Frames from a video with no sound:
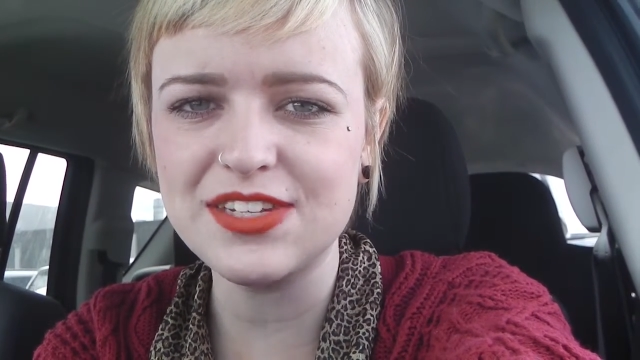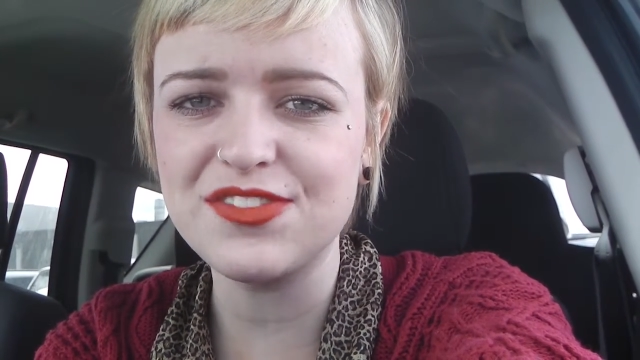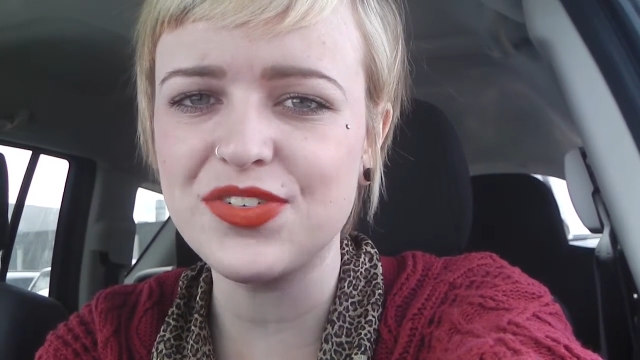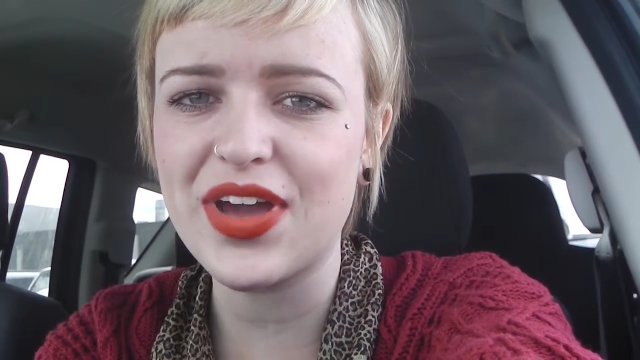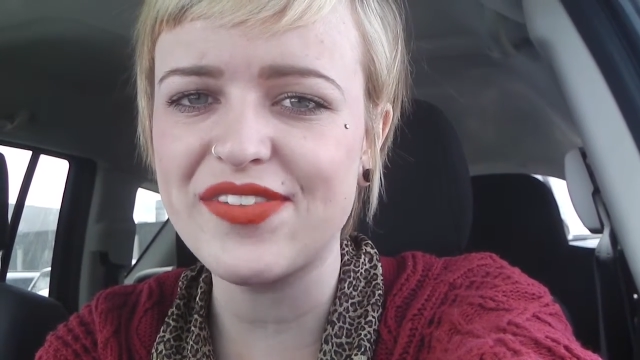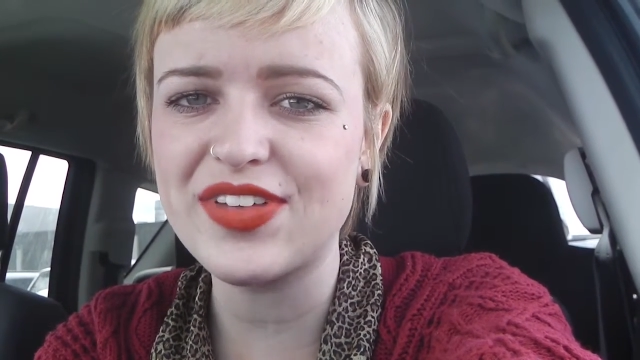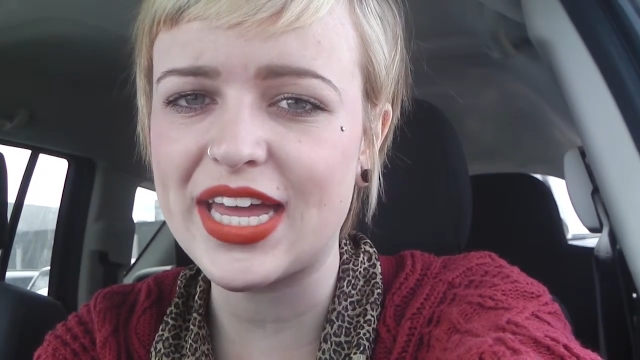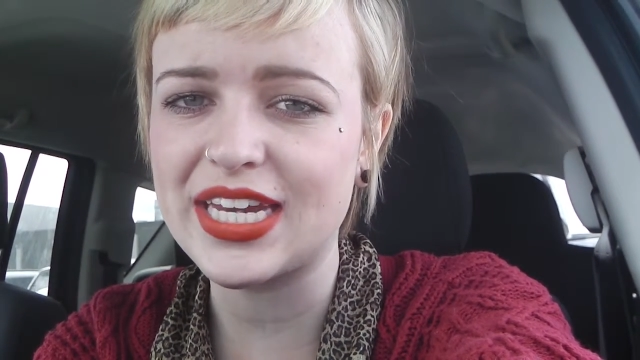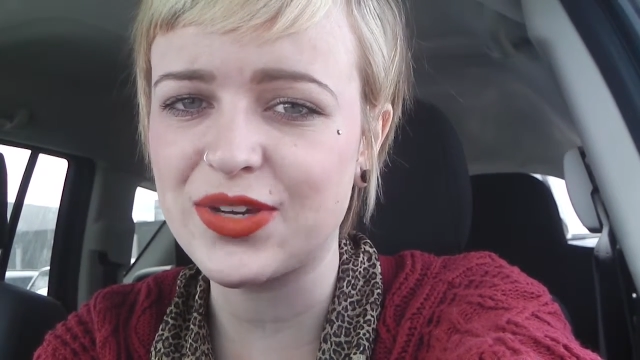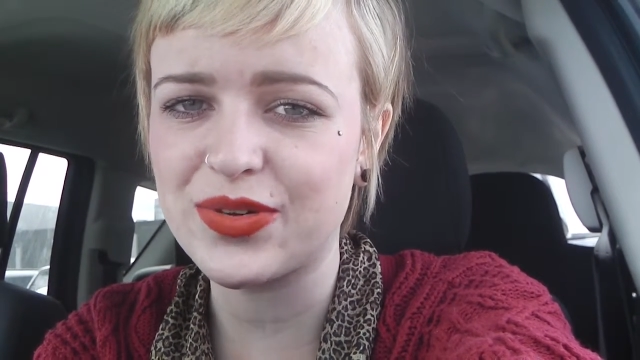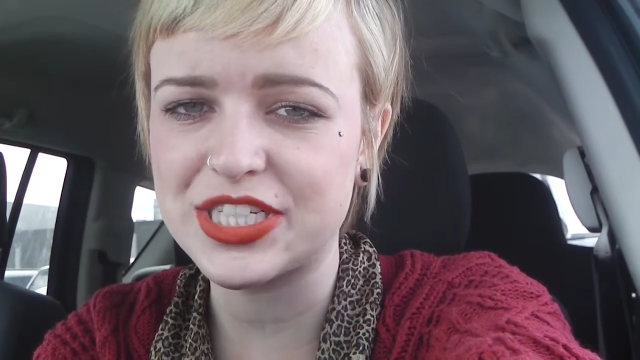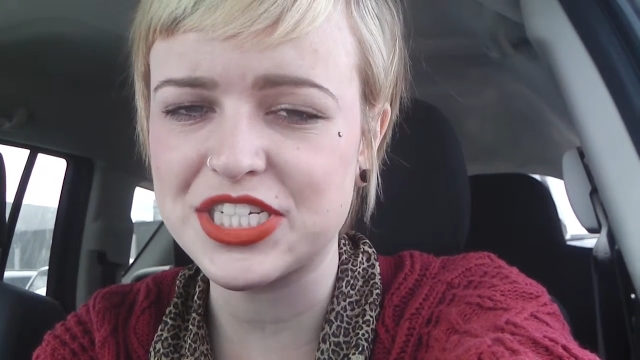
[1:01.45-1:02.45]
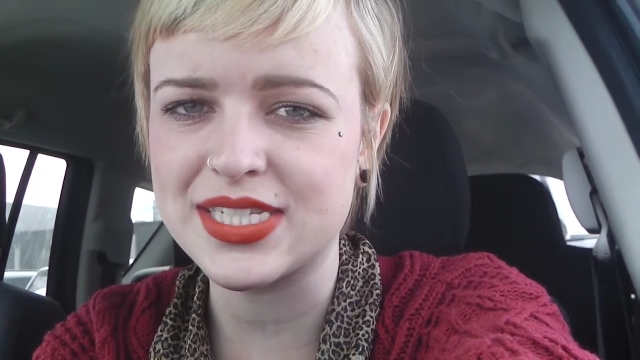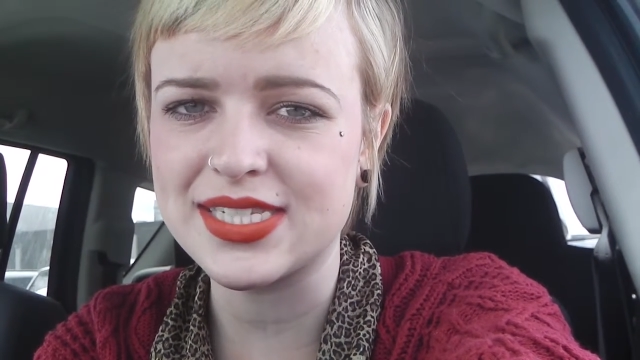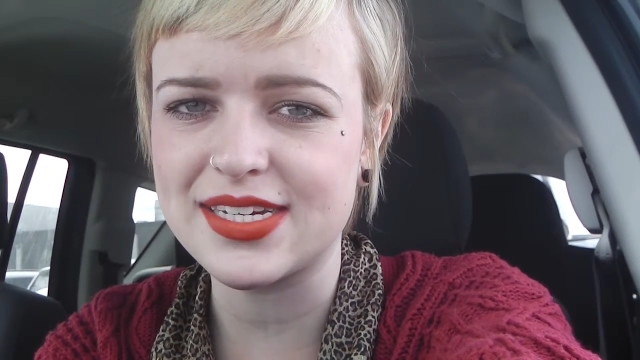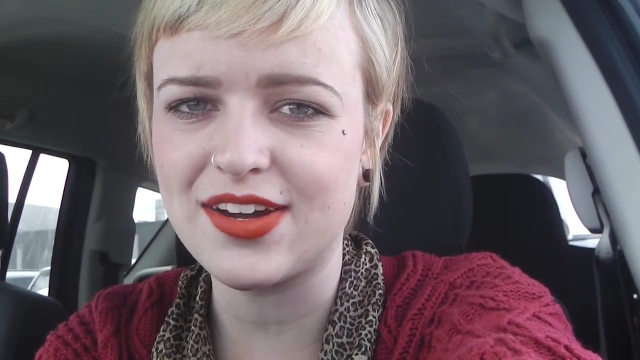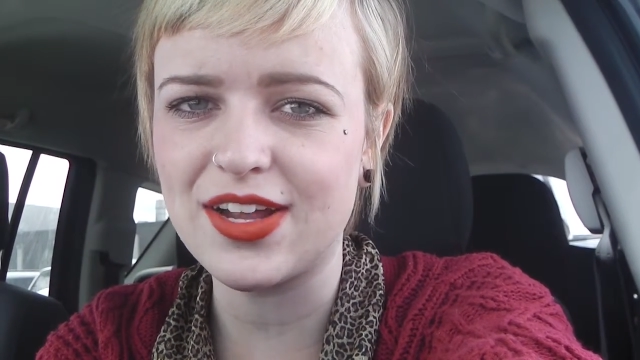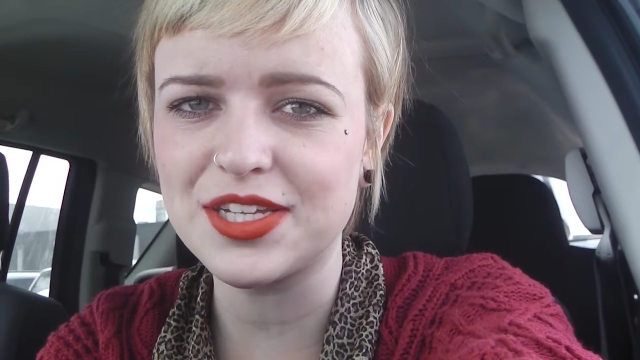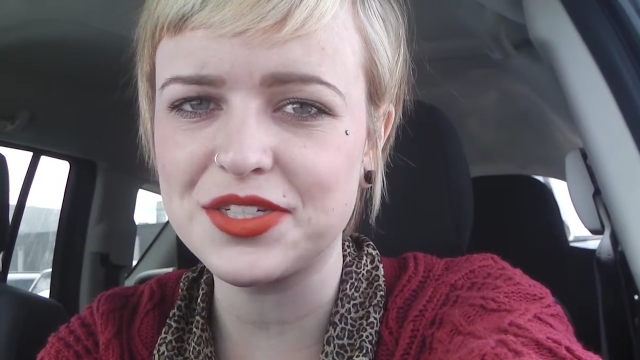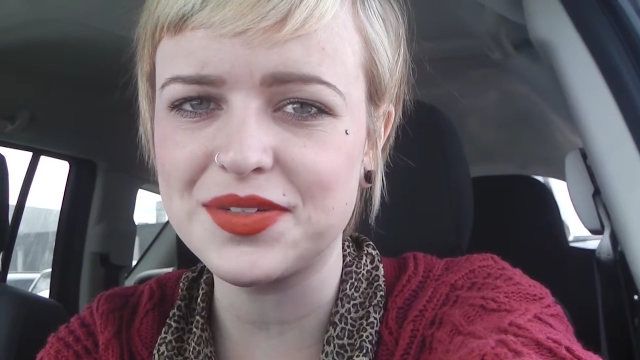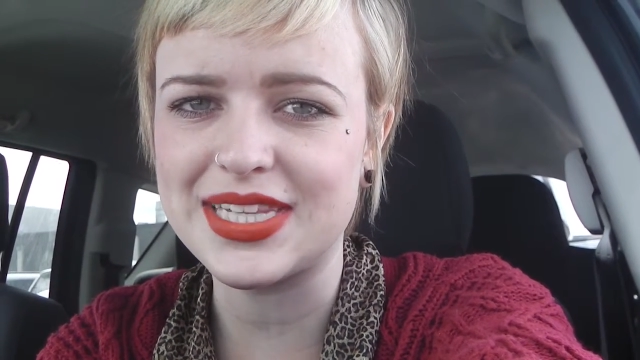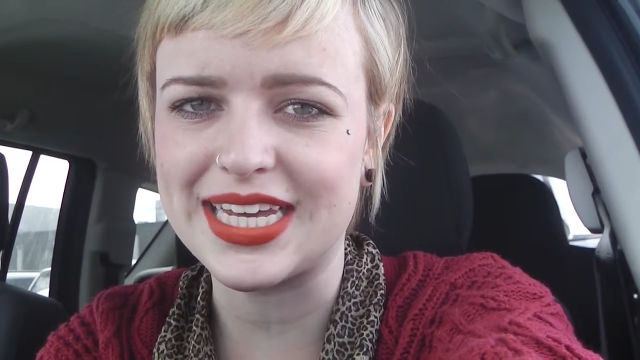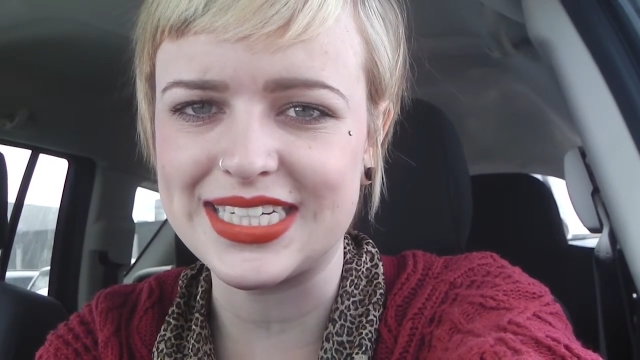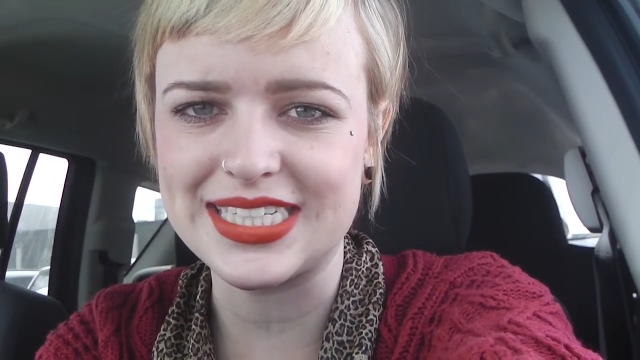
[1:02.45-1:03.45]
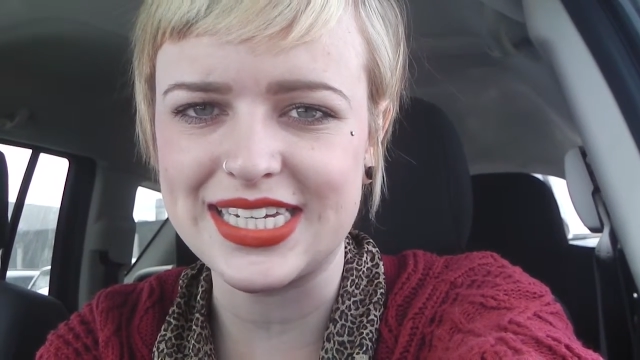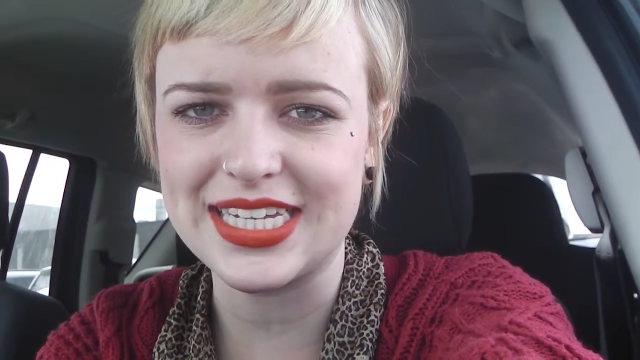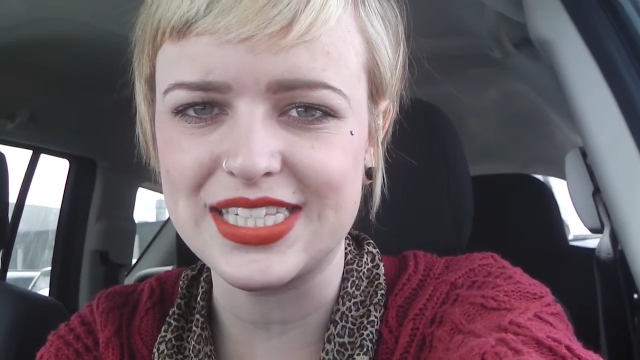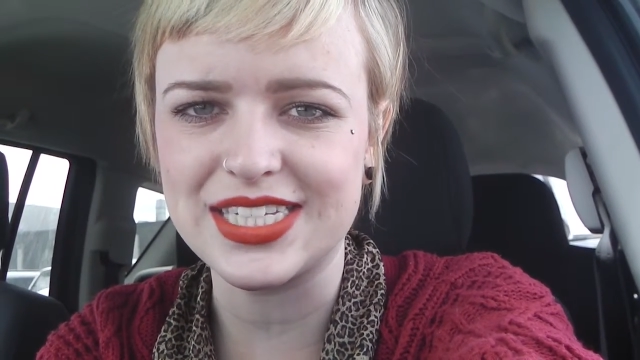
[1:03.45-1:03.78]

If you have any questions at all or you'd like to take